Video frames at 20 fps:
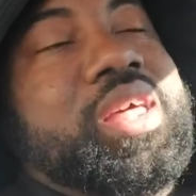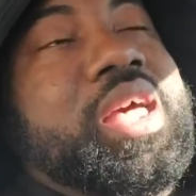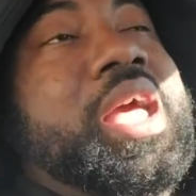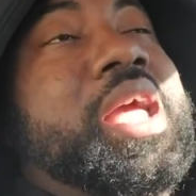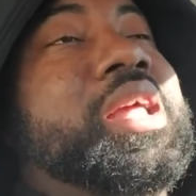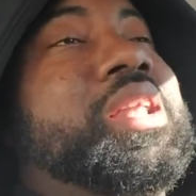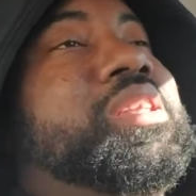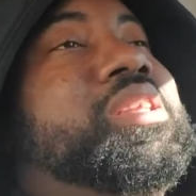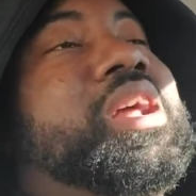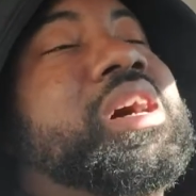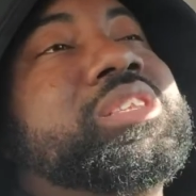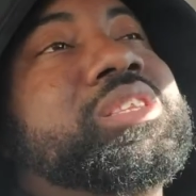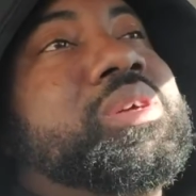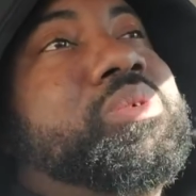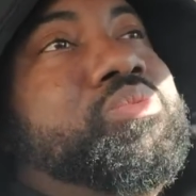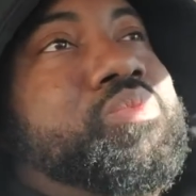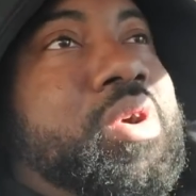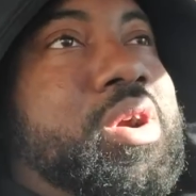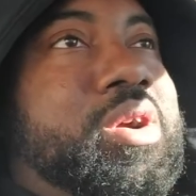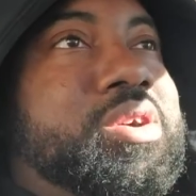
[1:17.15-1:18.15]
Ain't
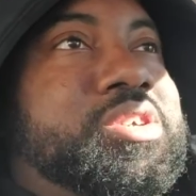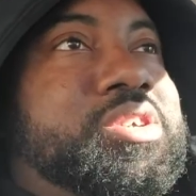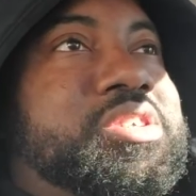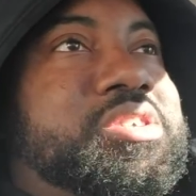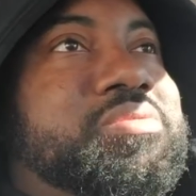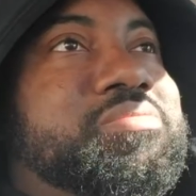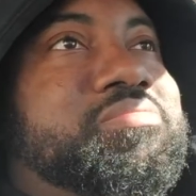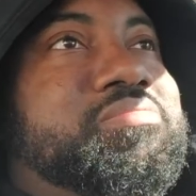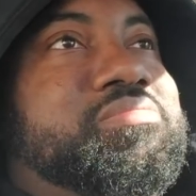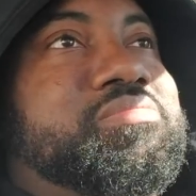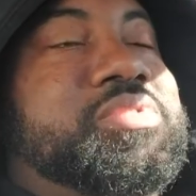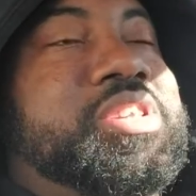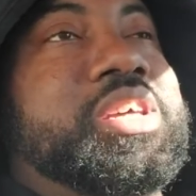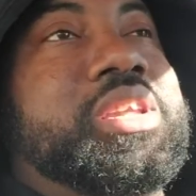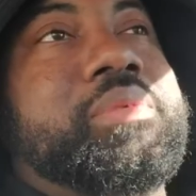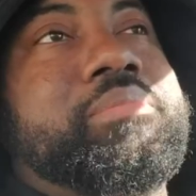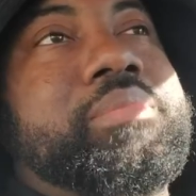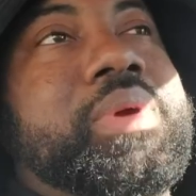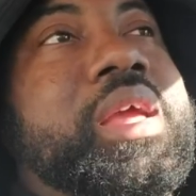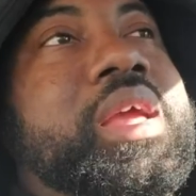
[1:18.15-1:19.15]
nothing worse
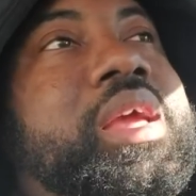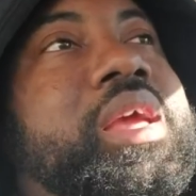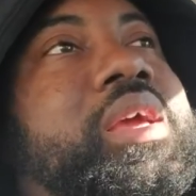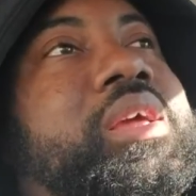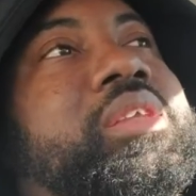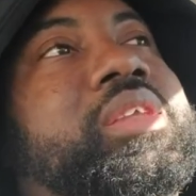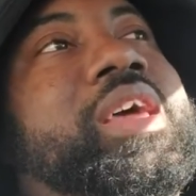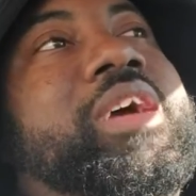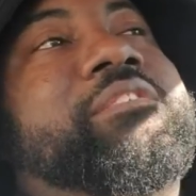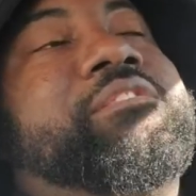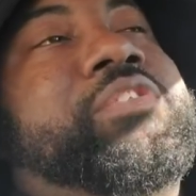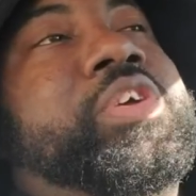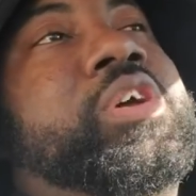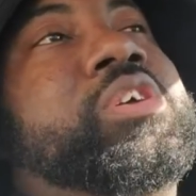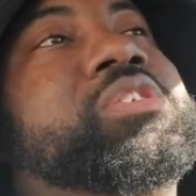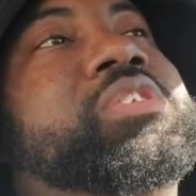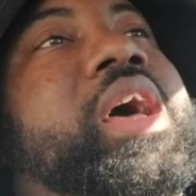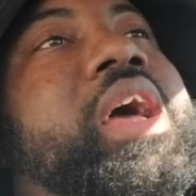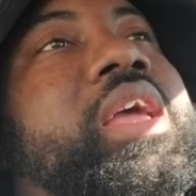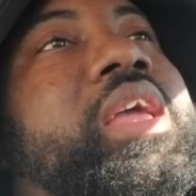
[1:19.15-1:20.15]
than a man that
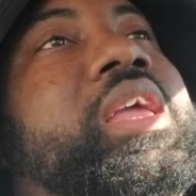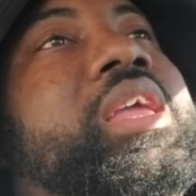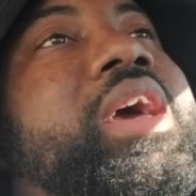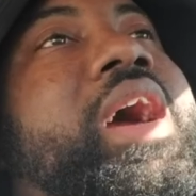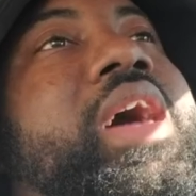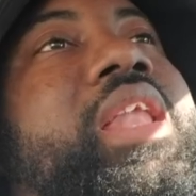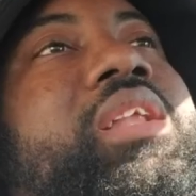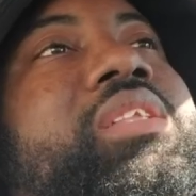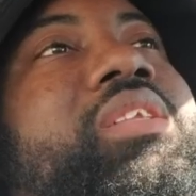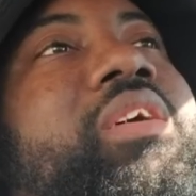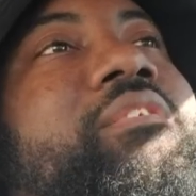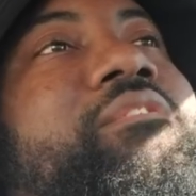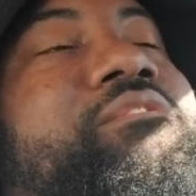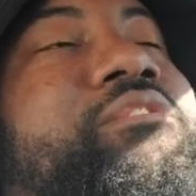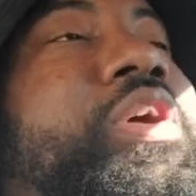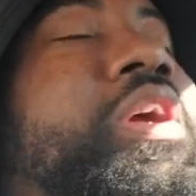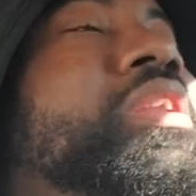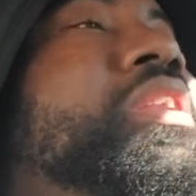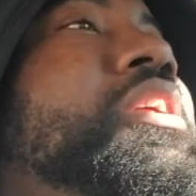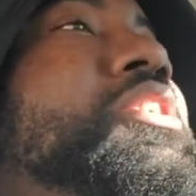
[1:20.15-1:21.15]
feels like he gotta
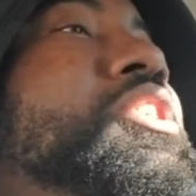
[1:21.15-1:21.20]
defend the